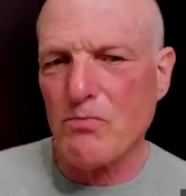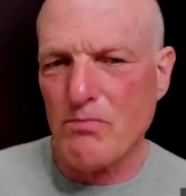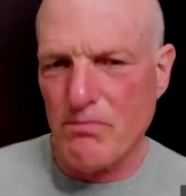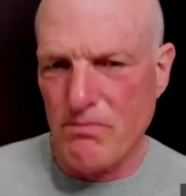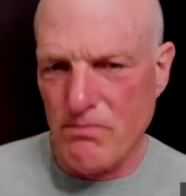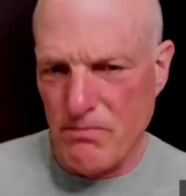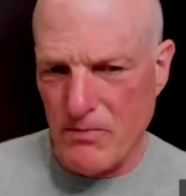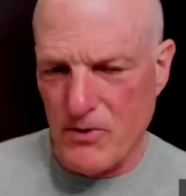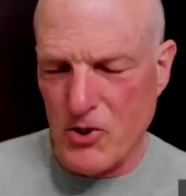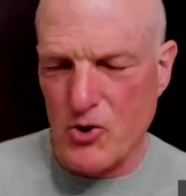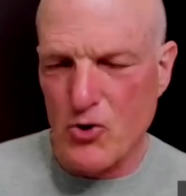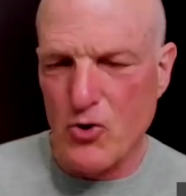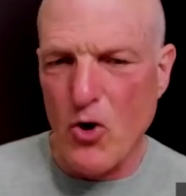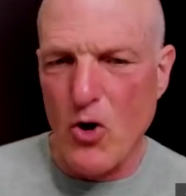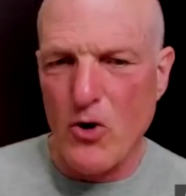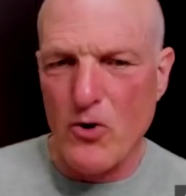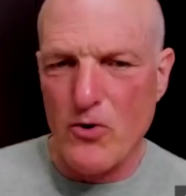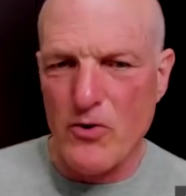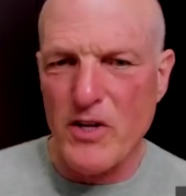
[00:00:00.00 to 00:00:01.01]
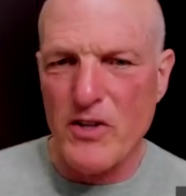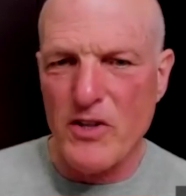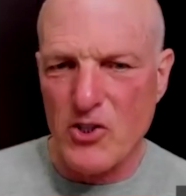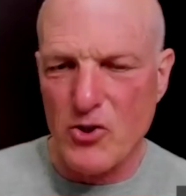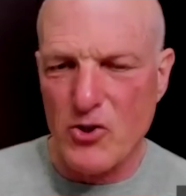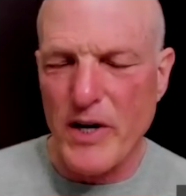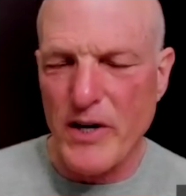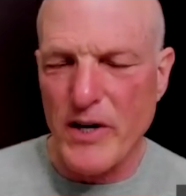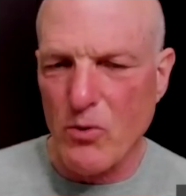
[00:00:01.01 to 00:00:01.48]
was
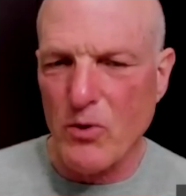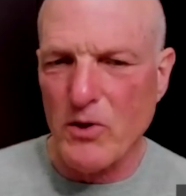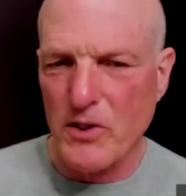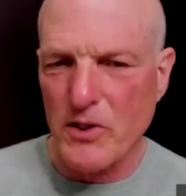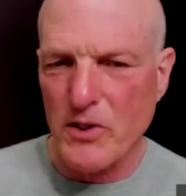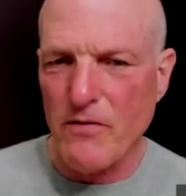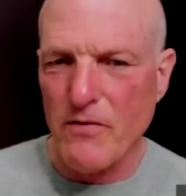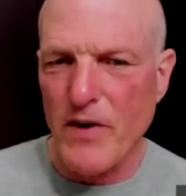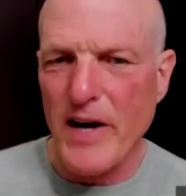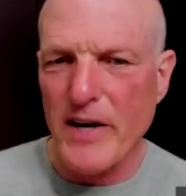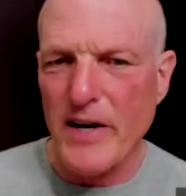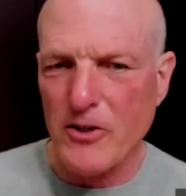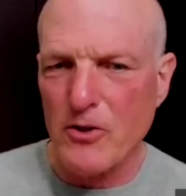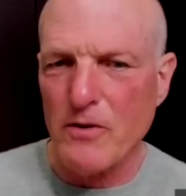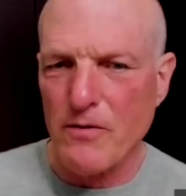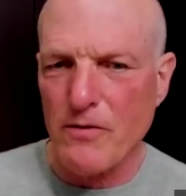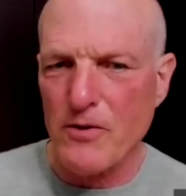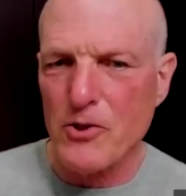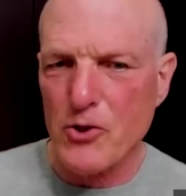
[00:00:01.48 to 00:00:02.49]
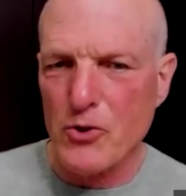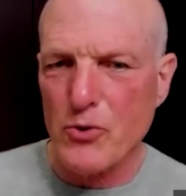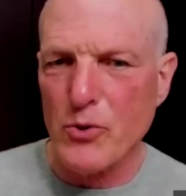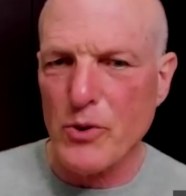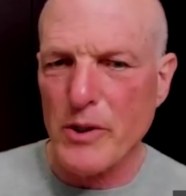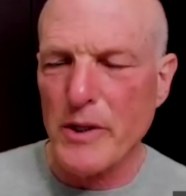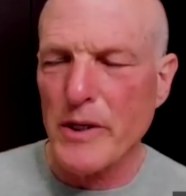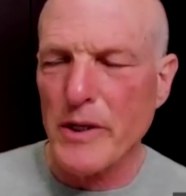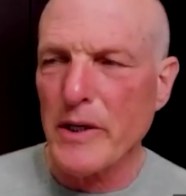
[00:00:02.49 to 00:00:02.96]
stronger than the tranquility factor
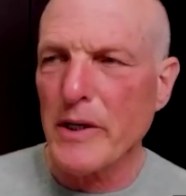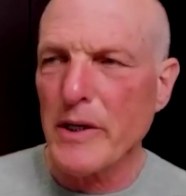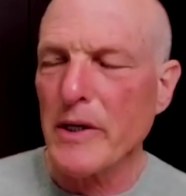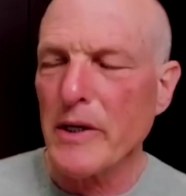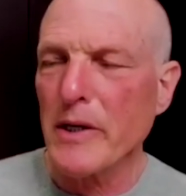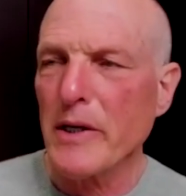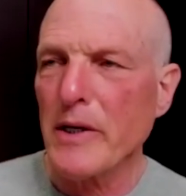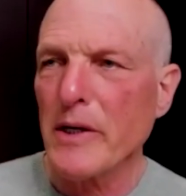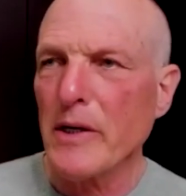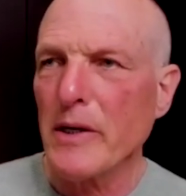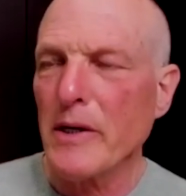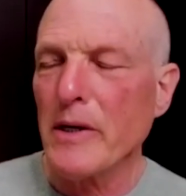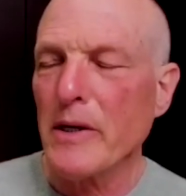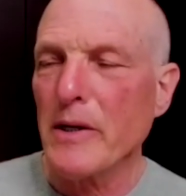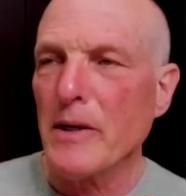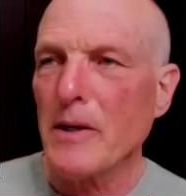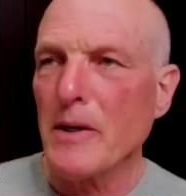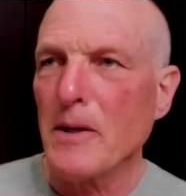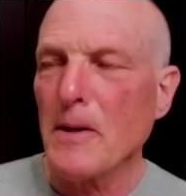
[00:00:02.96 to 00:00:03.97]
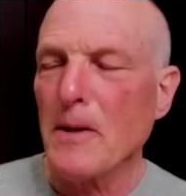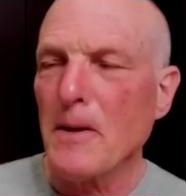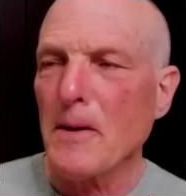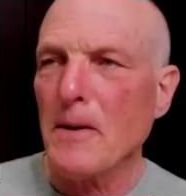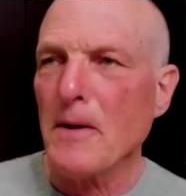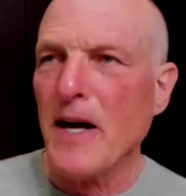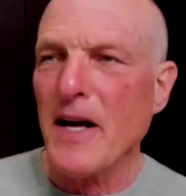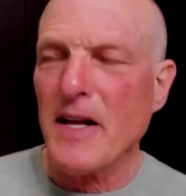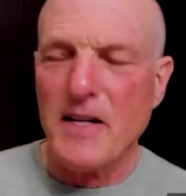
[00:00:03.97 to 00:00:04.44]
for sure.
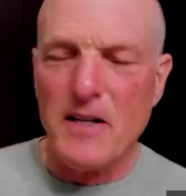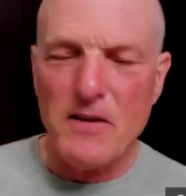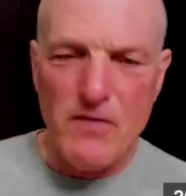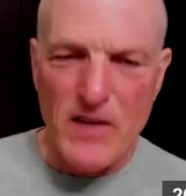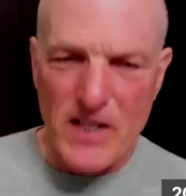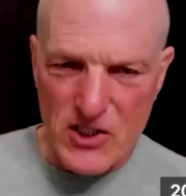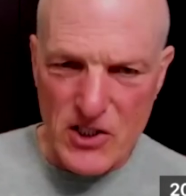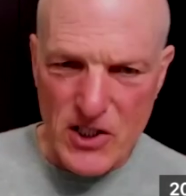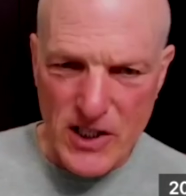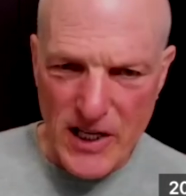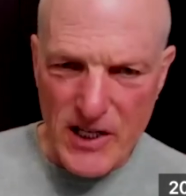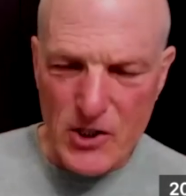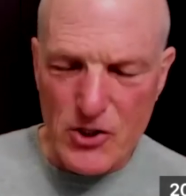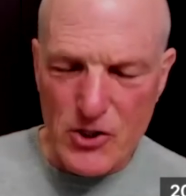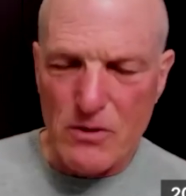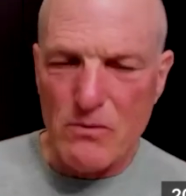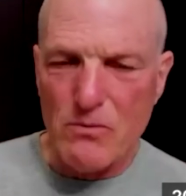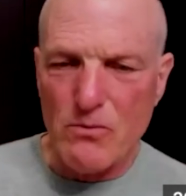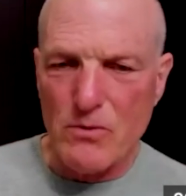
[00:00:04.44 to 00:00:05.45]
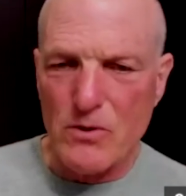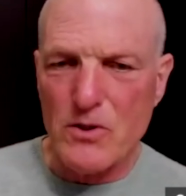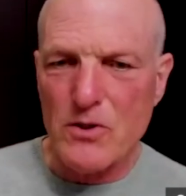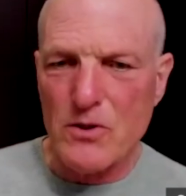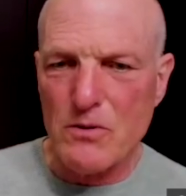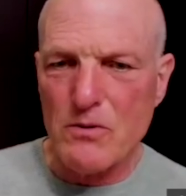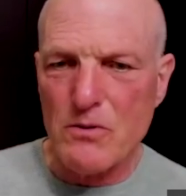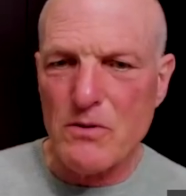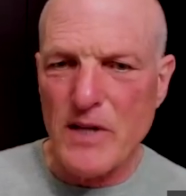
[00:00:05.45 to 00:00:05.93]
And
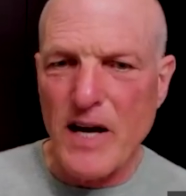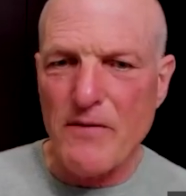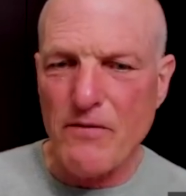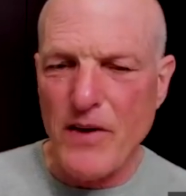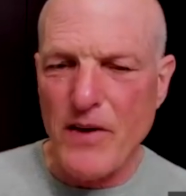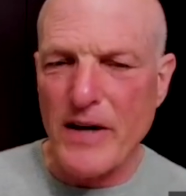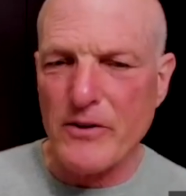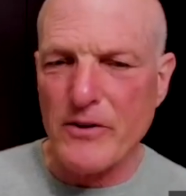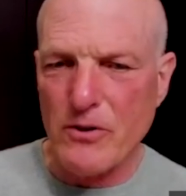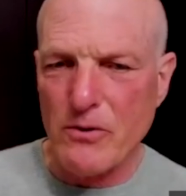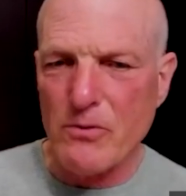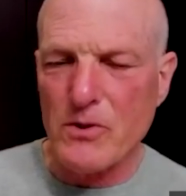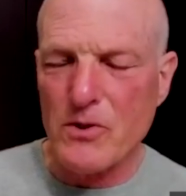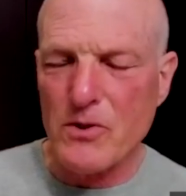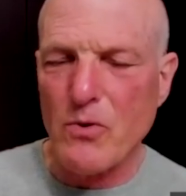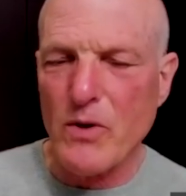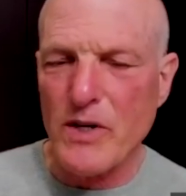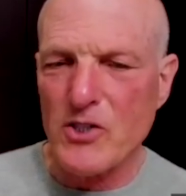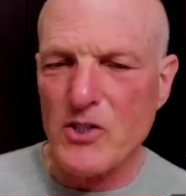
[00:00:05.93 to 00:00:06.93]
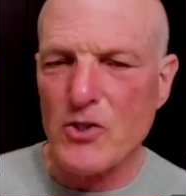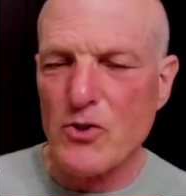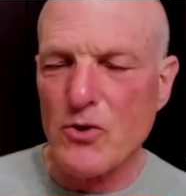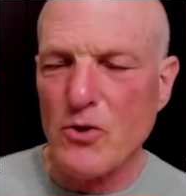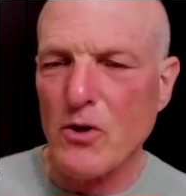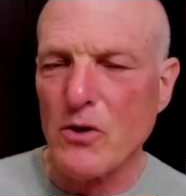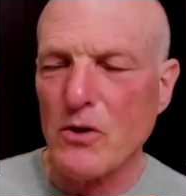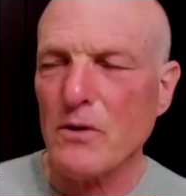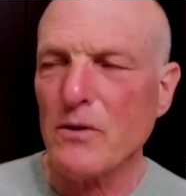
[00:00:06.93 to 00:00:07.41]
investigation that factor was
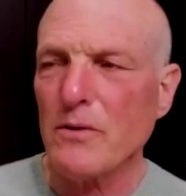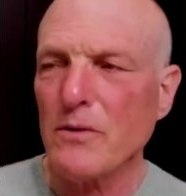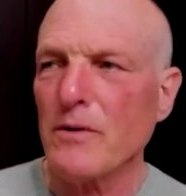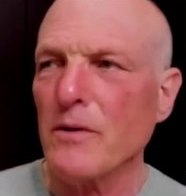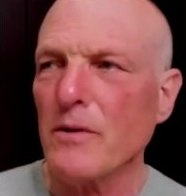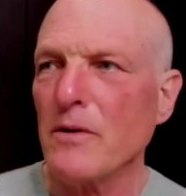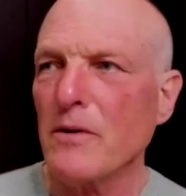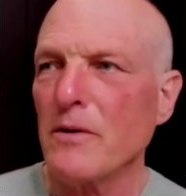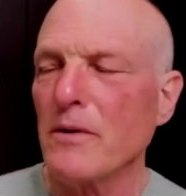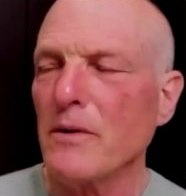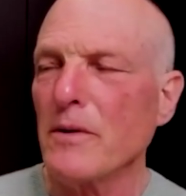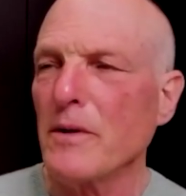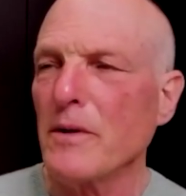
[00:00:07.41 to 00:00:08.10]
quite strong.